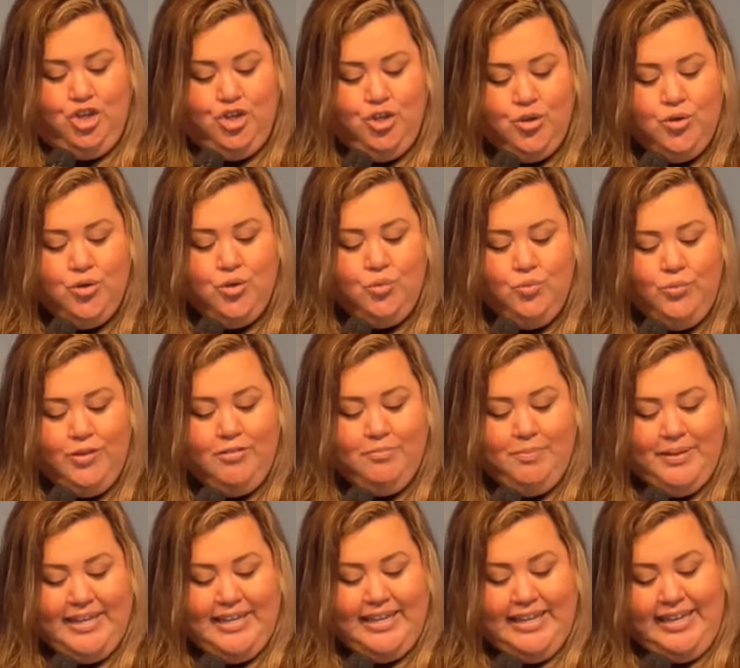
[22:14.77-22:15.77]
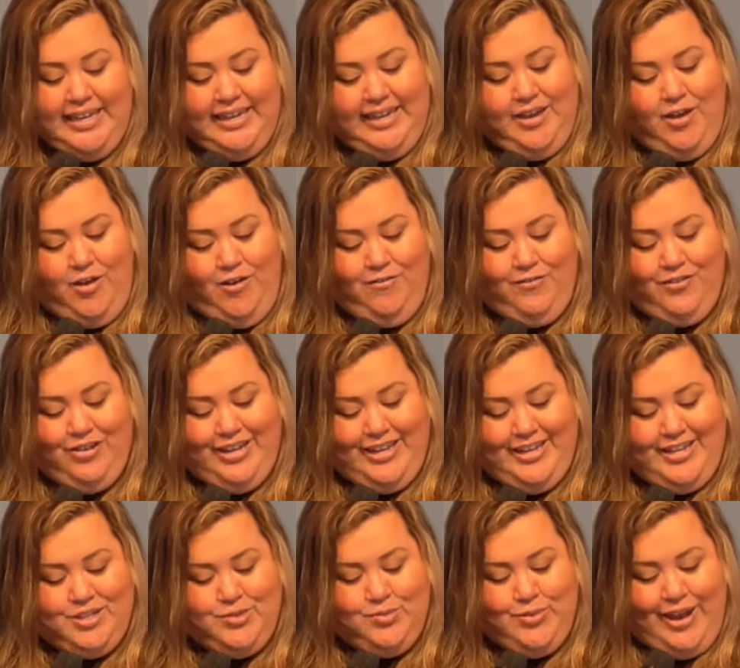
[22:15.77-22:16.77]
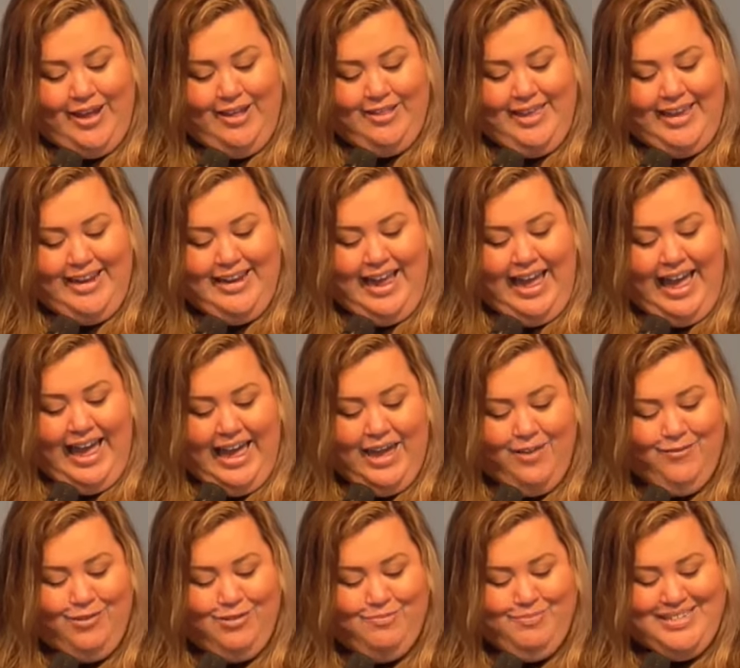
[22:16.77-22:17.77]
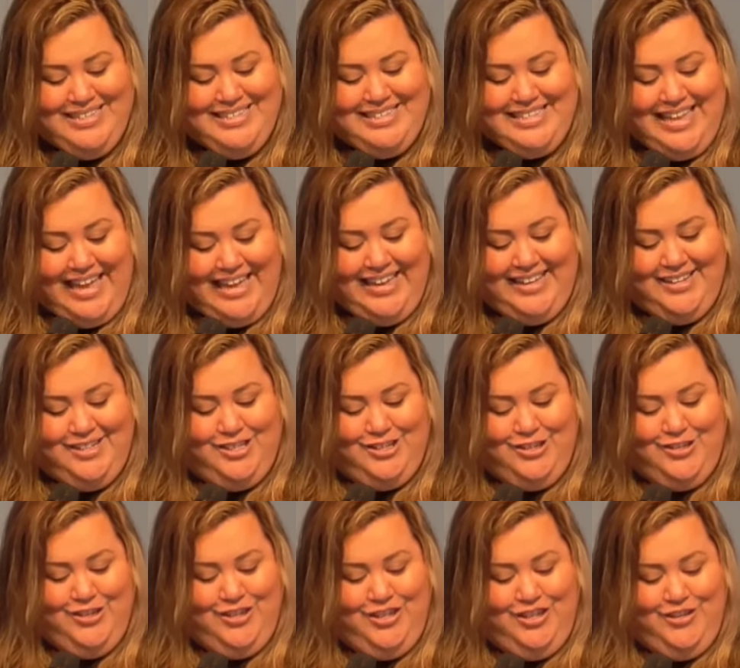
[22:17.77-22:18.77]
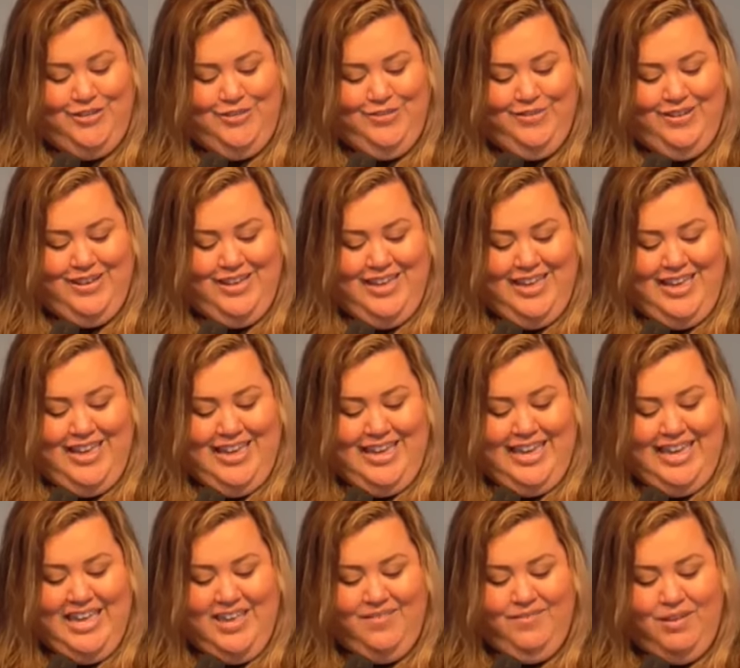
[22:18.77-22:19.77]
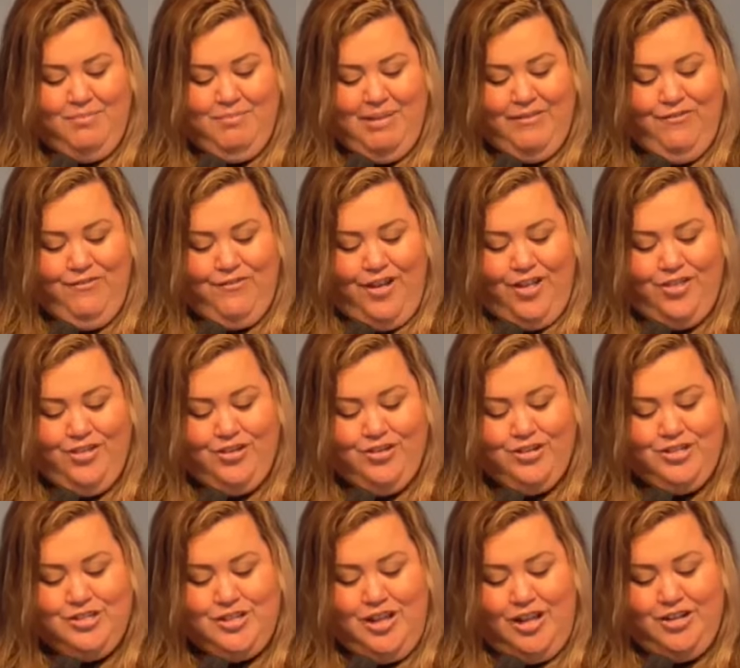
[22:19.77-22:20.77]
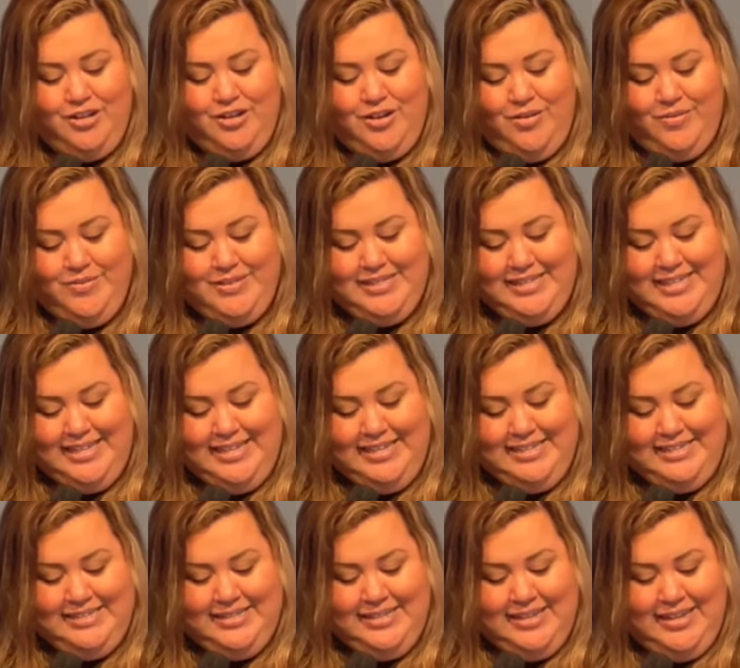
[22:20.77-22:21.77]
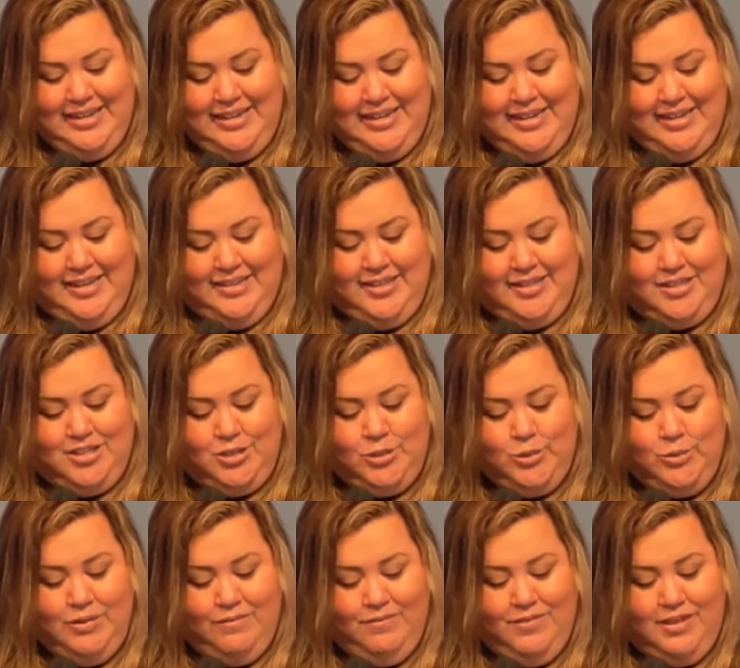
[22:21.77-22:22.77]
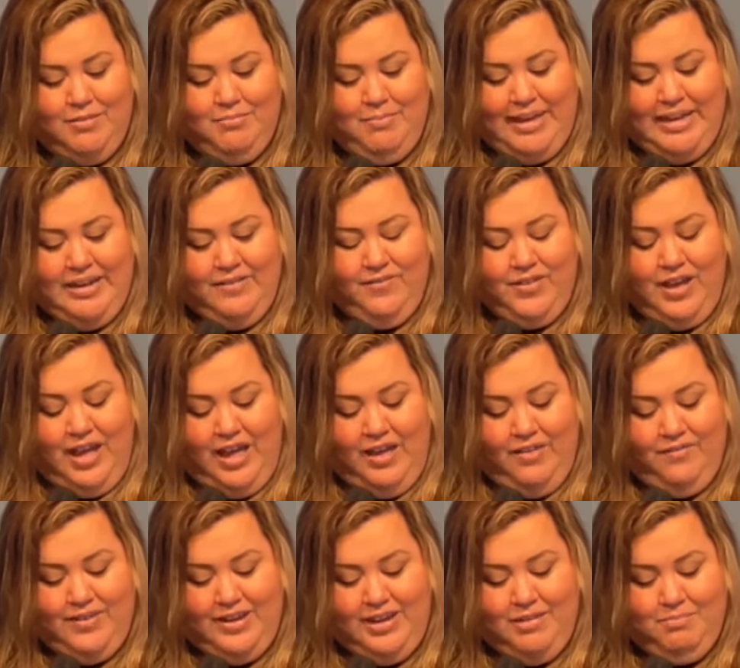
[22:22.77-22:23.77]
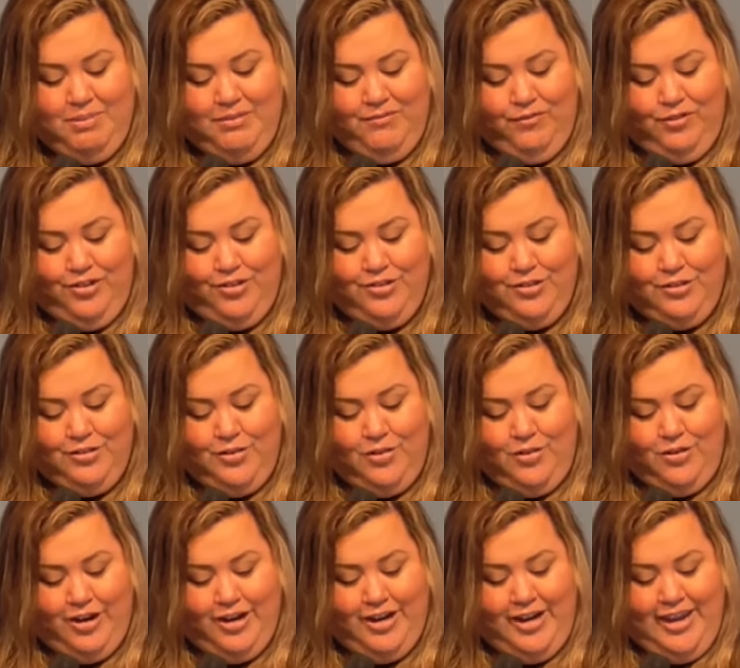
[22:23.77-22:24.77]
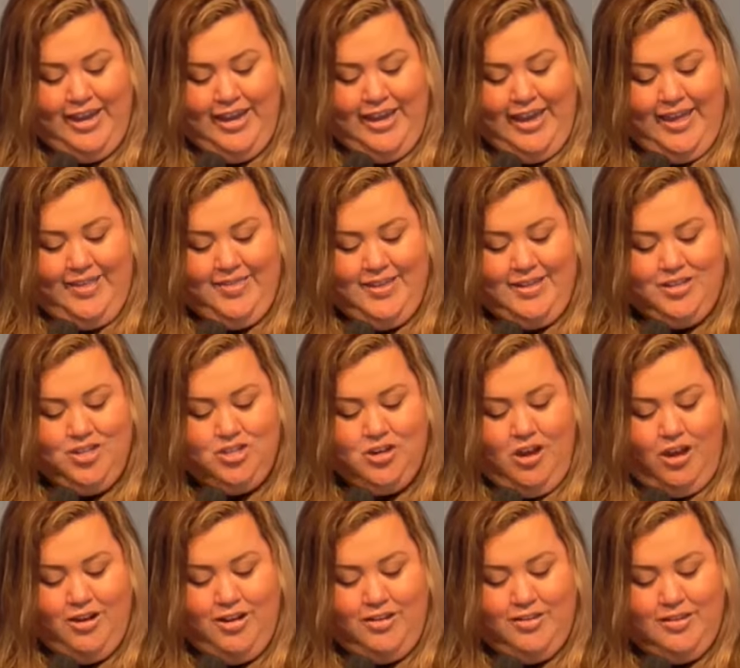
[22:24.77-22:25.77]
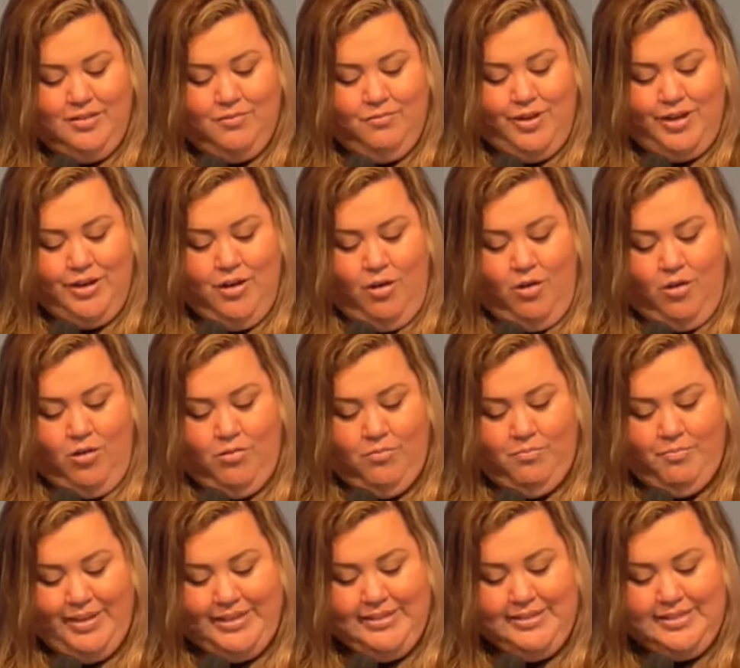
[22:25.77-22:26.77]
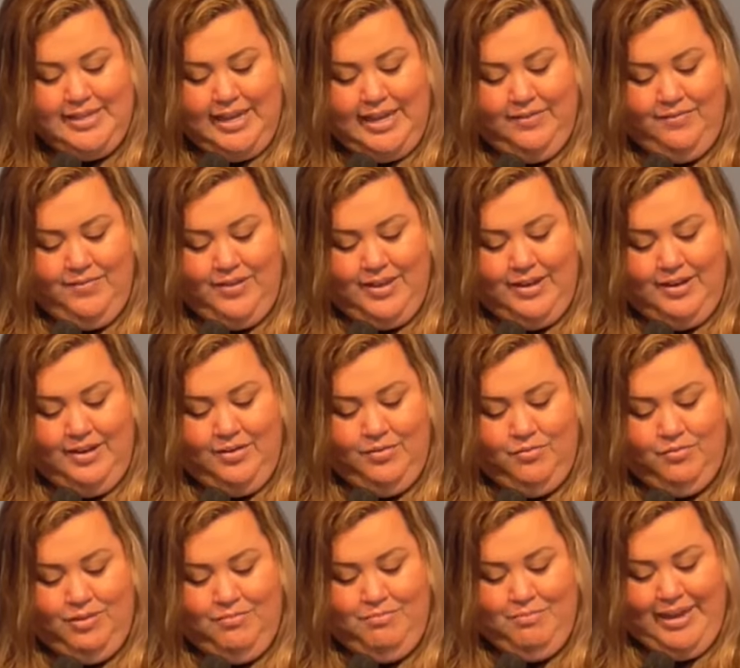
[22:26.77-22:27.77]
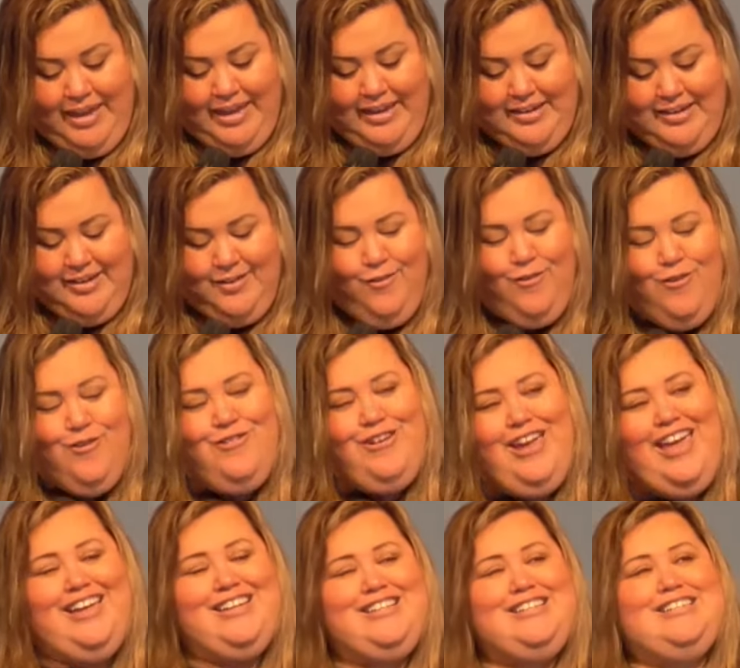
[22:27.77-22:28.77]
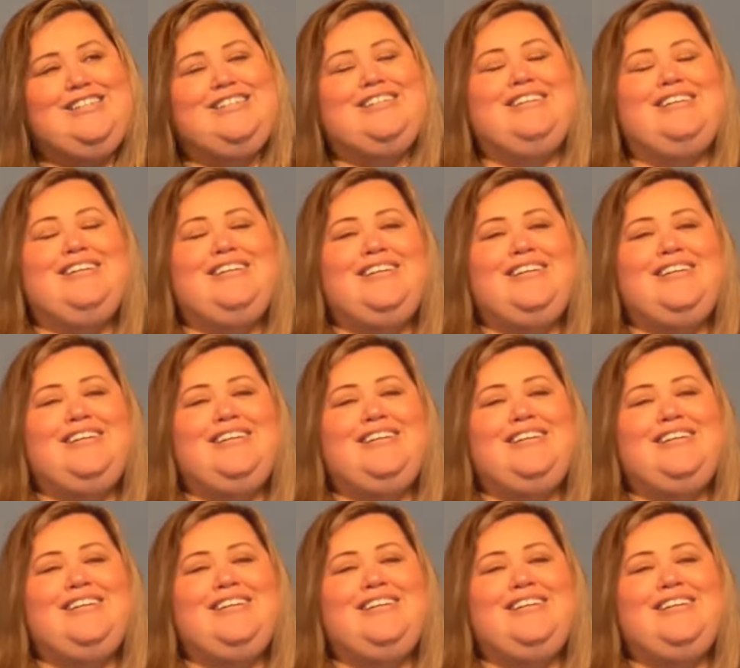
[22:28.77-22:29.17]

You will be king over Israel, and I will be second to you. Even my father Saul knows this." The two of them made a covenant before the Lord, and then Jonathan went home, but David remained in Horesh.